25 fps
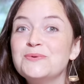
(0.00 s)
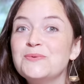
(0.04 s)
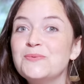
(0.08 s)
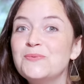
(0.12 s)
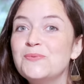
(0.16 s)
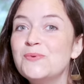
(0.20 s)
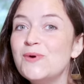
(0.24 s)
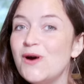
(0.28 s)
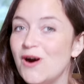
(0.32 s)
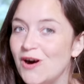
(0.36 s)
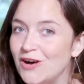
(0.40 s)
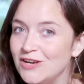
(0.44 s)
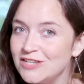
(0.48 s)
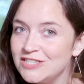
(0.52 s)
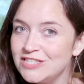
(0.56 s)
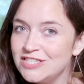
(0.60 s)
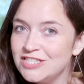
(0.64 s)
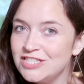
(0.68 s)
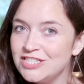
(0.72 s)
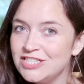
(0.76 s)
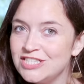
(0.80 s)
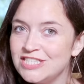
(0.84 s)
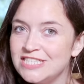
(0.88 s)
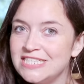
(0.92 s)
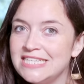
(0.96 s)

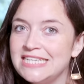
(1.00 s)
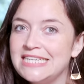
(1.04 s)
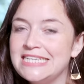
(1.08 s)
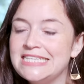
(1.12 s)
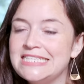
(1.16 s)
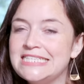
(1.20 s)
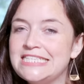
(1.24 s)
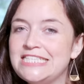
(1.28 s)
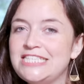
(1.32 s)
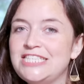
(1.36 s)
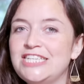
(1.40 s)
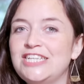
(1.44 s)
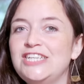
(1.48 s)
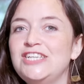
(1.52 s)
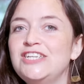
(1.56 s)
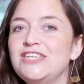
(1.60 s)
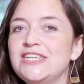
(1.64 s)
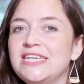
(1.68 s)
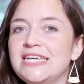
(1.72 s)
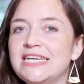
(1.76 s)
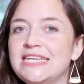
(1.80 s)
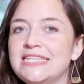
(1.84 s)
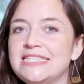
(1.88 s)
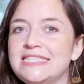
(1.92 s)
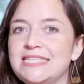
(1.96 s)
watch is to
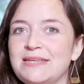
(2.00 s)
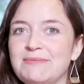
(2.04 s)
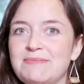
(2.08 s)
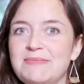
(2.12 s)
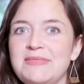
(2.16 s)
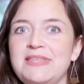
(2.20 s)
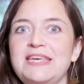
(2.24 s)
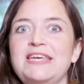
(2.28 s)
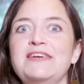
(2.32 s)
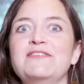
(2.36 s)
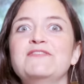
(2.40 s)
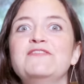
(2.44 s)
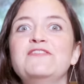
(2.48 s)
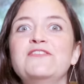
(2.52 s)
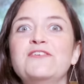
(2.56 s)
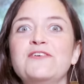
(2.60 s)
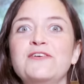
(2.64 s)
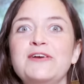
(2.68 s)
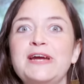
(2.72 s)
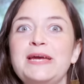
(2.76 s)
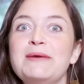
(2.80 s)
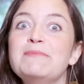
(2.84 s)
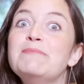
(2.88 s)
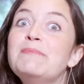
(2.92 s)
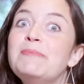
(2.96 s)
look at something
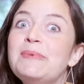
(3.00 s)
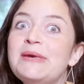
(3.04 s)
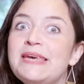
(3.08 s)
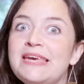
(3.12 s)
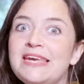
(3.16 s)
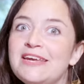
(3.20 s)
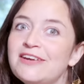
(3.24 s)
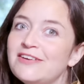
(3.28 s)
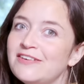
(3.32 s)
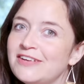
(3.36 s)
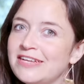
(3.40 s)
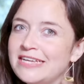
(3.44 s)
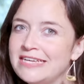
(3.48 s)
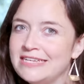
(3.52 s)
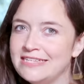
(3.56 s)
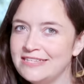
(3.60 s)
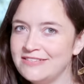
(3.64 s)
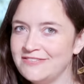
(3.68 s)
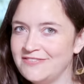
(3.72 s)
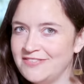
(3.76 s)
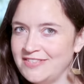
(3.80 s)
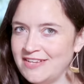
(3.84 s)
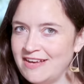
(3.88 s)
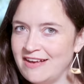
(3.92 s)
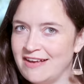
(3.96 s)
for a period
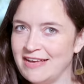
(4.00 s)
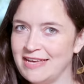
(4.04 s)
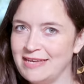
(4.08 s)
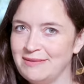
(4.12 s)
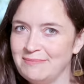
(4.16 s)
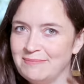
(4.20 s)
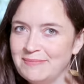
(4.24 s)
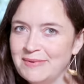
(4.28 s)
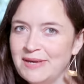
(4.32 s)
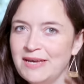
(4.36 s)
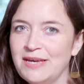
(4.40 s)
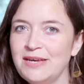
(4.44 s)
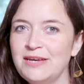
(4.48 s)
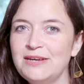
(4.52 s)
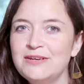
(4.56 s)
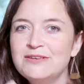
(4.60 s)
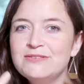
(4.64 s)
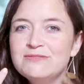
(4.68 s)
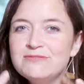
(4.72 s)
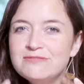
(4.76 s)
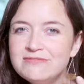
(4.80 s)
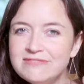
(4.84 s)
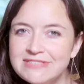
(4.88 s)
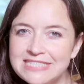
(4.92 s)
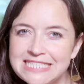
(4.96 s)
of time.
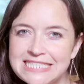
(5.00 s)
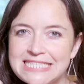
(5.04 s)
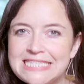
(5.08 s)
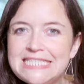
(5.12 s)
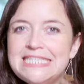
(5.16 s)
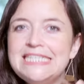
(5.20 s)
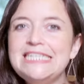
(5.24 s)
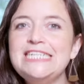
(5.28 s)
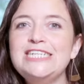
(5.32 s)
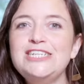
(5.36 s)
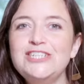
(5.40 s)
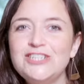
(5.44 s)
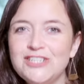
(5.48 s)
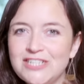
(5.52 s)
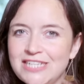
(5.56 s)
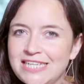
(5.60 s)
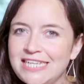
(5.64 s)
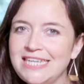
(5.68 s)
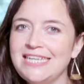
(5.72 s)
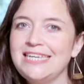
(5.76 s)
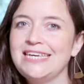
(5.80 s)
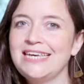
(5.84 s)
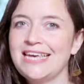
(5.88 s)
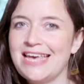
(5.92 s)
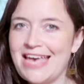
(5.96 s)
Really
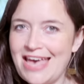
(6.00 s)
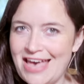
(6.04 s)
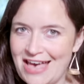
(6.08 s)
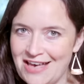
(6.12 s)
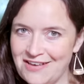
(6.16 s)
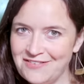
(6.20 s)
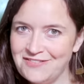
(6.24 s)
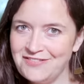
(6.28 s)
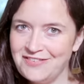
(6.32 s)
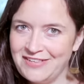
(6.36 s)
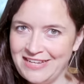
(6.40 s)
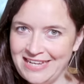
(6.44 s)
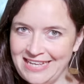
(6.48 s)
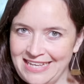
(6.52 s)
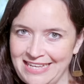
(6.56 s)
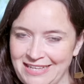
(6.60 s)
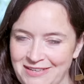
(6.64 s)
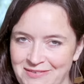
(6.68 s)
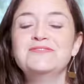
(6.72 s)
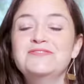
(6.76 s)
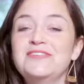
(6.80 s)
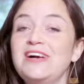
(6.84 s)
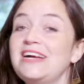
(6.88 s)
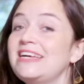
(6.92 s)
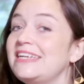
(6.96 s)
looking carefully.
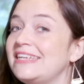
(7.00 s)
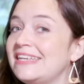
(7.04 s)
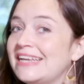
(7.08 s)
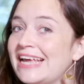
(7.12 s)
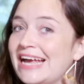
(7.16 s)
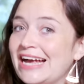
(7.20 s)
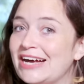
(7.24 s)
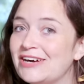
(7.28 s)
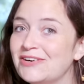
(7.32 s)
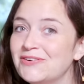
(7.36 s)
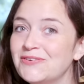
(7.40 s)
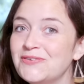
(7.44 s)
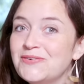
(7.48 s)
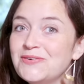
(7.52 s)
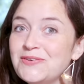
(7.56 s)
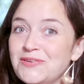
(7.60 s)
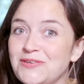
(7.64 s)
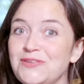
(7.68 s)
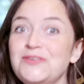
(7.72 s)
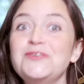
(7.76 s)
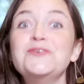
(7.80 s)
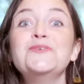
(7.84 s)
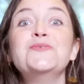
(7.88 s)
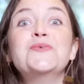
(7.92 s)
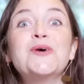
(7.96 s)
Right now,
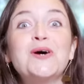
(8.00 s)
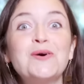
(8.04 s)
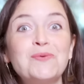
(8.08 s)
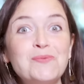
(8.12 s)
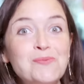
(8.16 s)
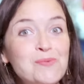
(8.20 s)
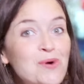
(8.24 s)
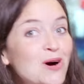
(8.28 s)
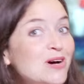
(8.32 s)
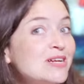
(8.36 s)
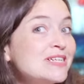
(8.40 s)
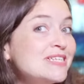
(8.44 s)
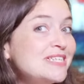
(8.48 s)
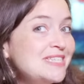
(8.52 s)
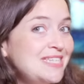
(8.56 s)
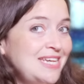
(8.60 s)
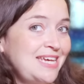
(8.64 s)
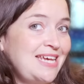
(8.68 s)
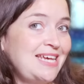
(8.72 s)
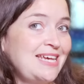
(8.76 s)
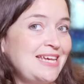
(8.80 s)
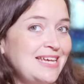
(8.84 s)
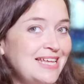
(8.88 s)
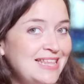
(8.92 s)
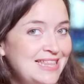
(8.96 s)
you are
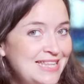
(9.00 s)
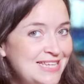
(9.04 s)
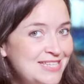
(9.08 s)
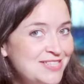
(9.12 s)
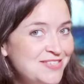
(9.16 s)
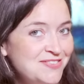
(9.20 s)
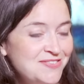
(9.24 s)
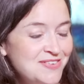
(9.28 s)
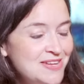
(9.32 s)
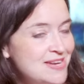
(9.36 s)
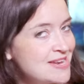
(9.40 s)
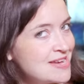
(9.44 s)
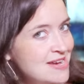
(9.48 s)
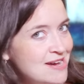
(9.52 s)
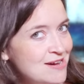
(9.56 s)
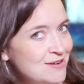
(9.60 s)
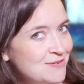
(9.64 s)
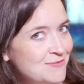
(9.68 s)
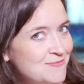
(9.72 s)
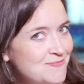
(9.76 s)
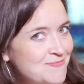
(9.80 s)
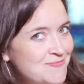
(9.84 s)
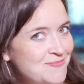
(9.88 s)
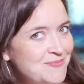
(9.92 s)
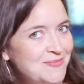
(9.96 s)
watching this
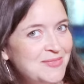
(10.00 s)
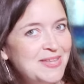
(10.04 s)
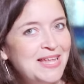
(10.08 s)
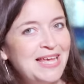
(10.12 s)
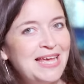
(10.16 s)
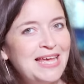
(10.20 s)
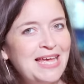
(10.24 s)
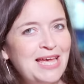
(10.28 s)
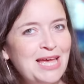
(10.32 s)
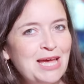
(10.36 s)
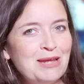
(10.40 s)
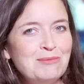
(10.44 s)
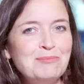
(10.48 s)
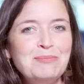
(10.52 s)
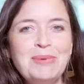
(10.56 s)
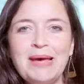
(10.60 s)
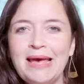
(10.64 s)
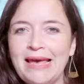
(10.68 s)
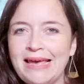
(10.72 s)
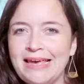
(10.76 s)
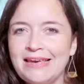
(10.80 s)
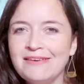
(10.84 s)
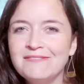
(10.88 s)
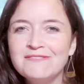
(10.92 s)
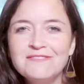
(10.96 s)
video and
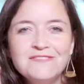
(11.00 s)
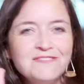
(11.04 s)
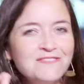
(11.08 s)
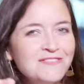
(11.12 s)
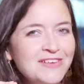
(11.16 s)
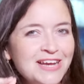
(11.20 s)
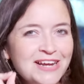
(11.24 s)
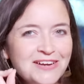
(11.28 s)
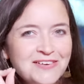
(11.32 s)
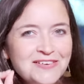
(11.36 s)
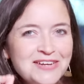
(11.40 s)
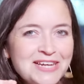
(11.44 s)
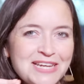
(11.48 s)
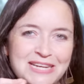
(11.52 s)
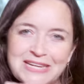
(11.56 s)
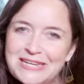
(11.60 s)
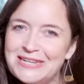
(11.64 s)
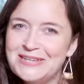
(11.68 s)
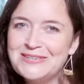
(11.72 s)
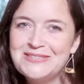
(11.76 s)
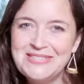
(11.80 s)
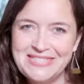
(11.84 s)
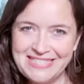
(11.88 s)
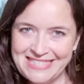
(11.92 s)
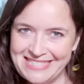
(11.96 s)
paying very
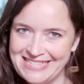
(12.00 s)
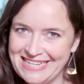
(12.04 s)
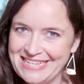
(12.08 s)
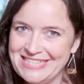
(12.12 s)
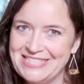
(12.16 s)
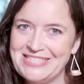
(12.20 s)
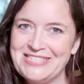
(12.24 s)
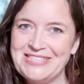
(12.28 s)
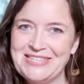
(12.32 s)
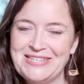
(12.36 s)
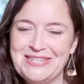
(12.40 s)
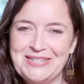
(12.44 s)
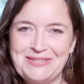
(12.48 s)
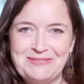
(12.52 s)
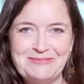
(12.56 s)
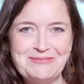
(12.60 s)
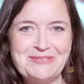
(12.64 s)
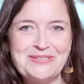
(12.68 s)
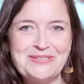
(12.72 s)
close attention, I'm